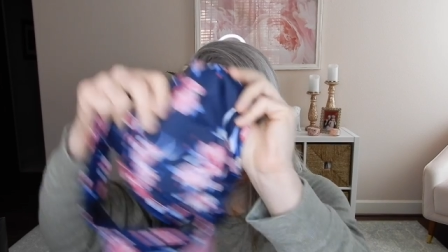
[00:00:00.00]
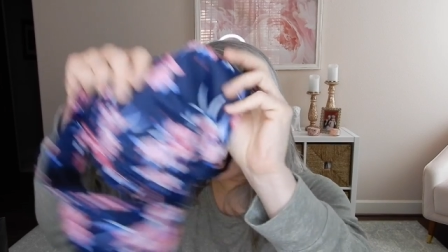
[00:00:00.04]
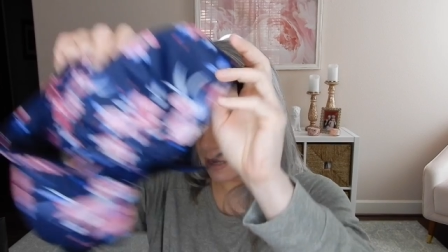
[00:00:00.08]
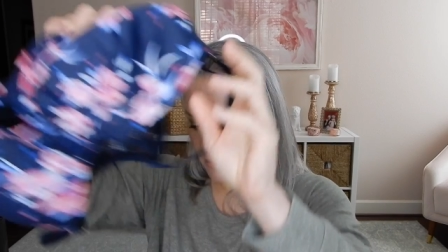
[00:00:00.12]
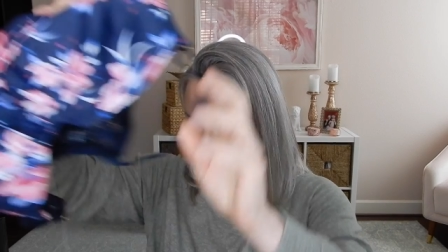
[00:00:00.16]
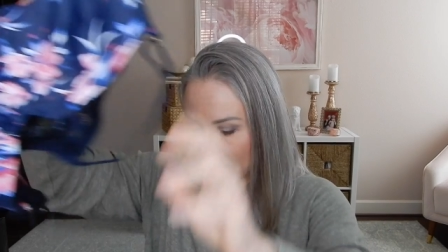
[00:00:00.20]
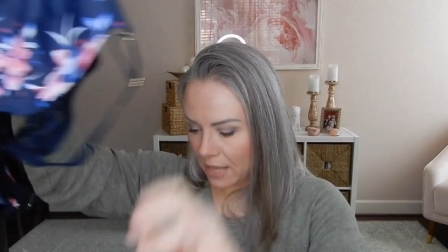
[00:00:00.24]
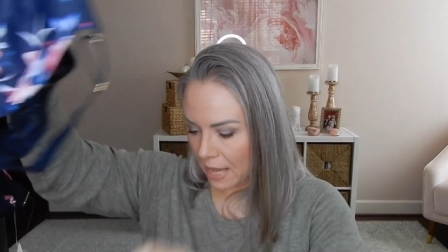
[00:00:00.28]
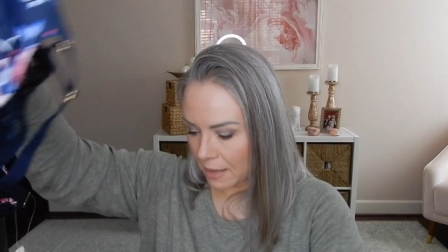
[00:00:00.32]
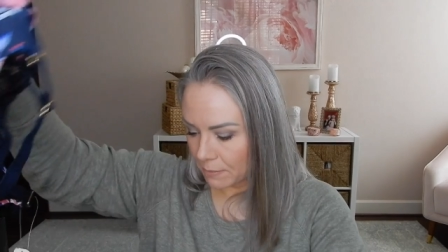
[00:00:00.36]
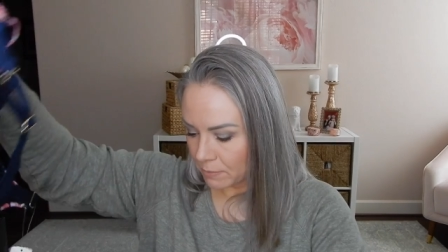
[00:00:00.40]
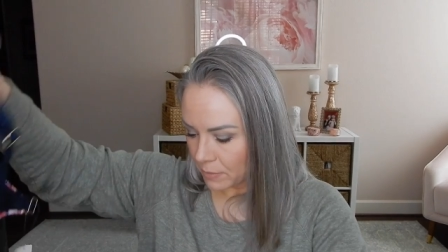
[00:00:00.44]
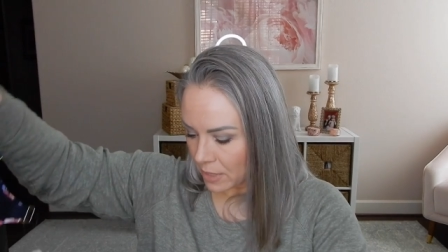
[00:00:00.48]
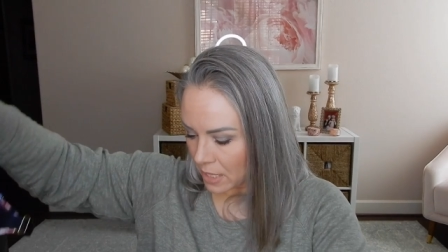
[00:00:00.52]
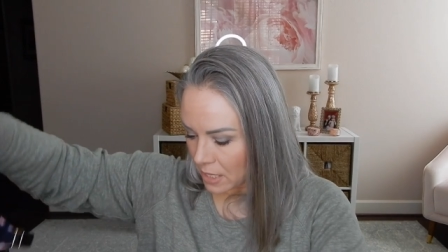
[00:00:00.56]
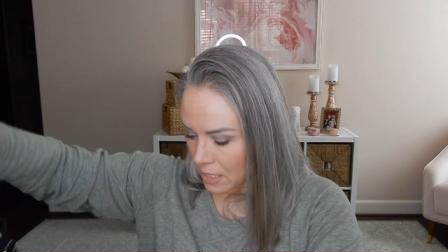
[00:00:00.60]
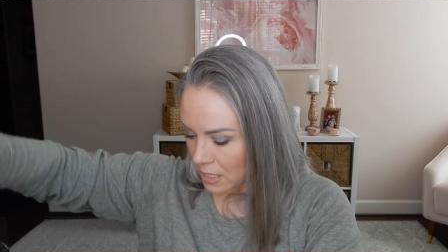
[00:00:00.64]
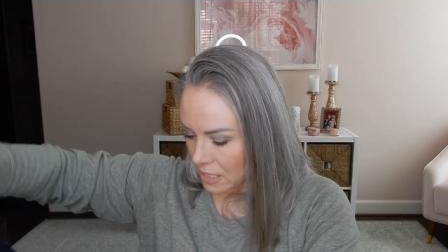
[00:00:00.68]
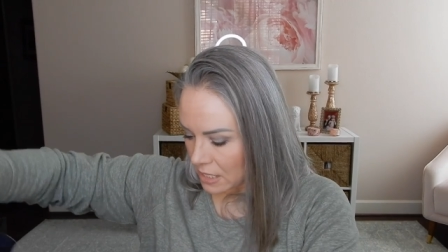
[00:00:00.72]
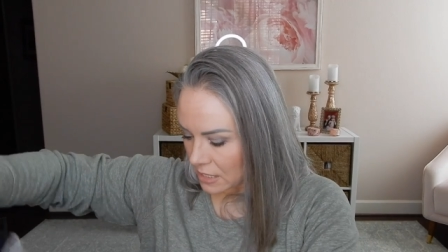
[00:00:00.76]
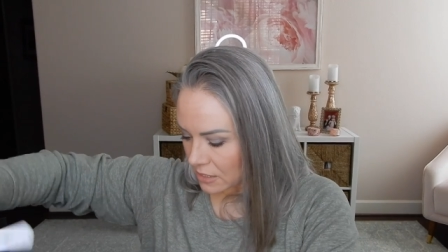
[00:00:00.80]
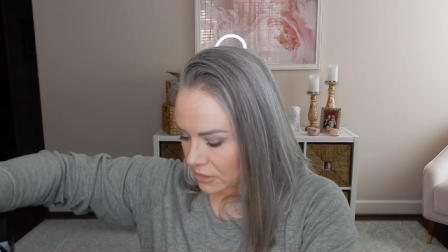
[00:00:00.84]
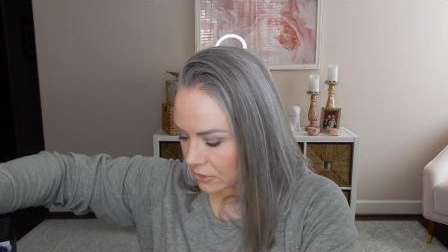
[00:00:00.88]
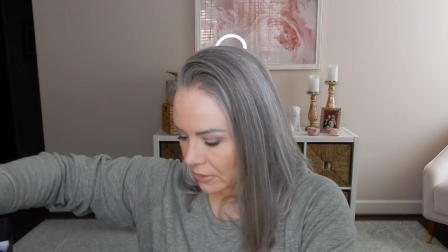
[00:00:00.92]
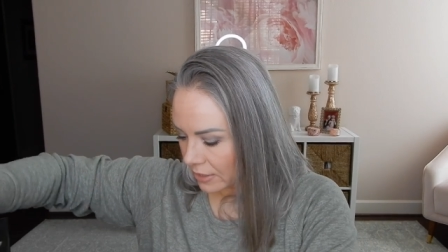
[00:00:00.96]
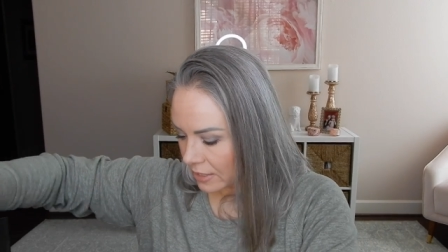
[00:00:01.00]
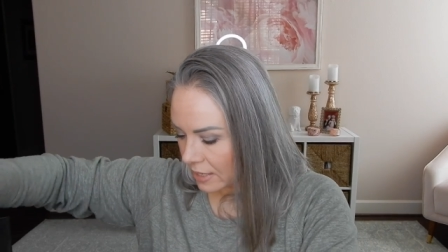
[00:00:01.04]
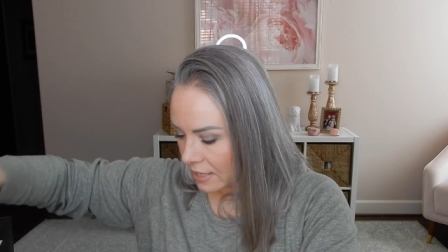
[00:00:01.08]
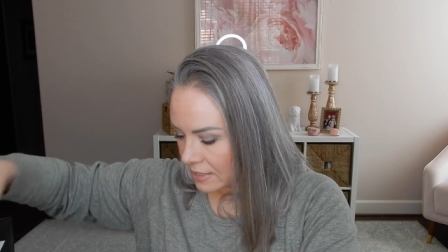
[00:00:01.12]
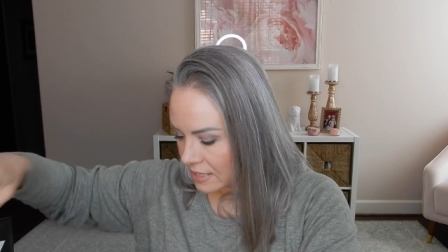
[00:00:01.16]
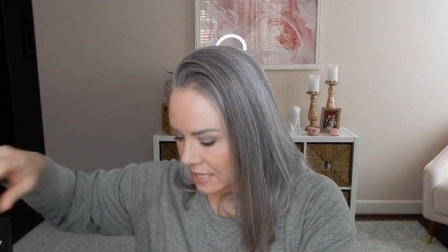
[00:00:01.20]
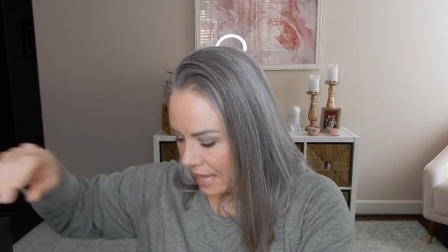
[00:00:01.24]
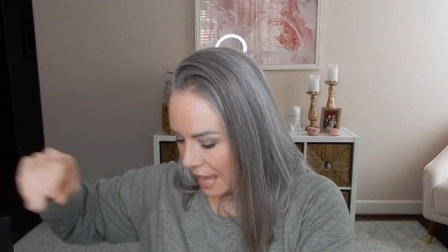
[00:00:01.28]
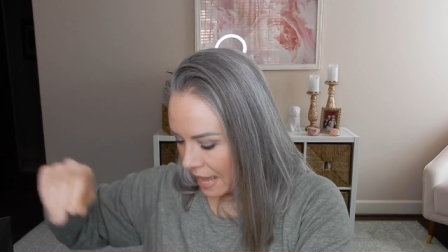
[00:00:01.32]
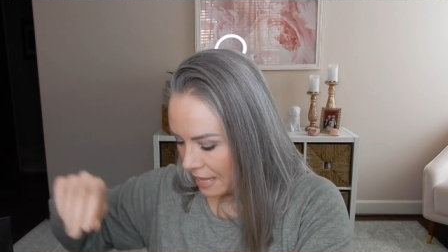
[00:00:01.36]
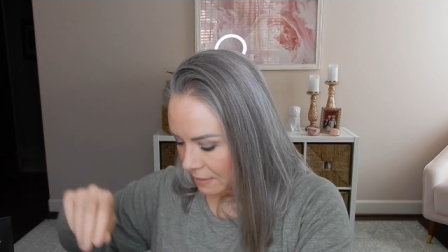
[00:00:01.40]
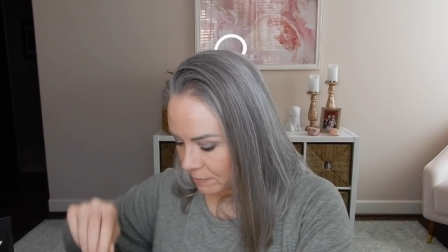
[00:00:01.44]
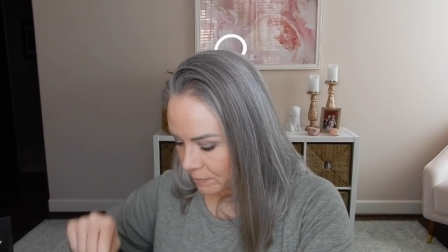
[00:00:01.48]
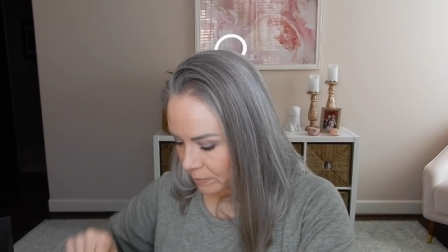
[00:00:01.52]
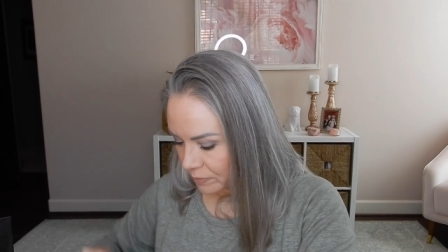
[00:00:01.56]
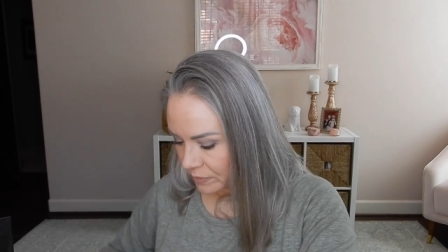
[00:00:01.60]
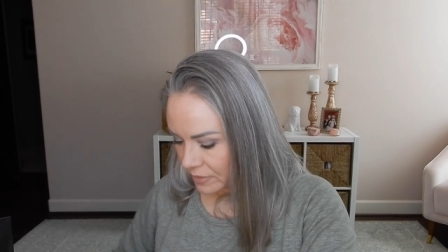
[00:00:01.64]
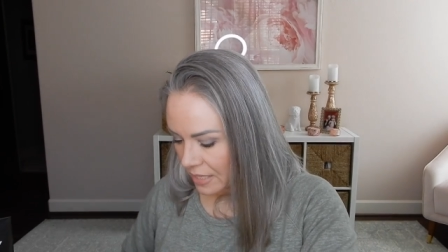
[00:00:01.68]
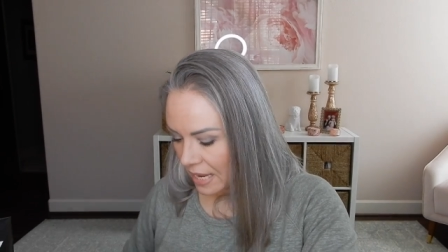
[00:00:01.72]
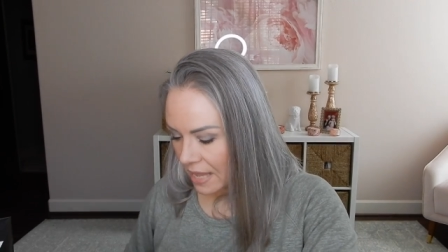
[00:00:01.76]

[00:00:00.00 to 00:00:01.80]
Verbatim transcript: Love that. So I got that.